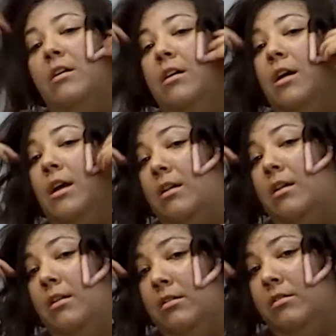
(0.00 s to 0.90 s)

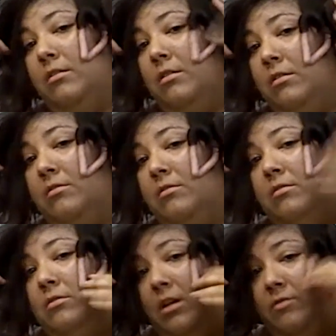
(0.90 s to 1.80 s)
And I
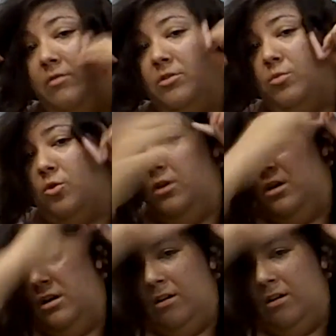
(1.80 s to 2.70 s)
don't have two more.
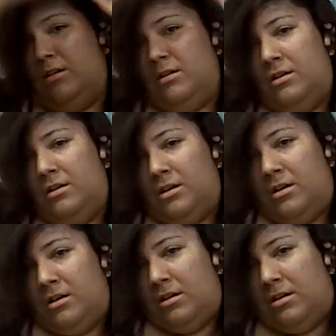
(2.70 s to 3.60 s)

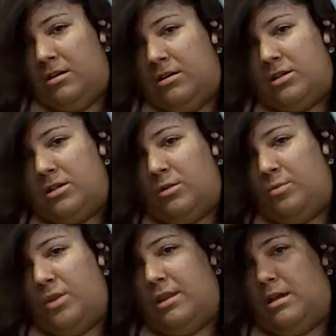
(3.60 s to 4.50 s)
Just
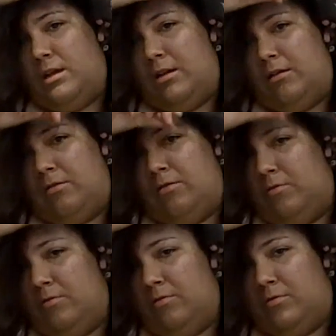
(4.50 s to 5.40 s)
open that,
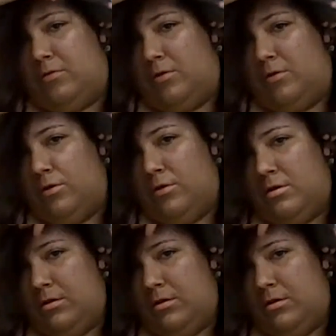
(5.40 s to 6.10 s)
roll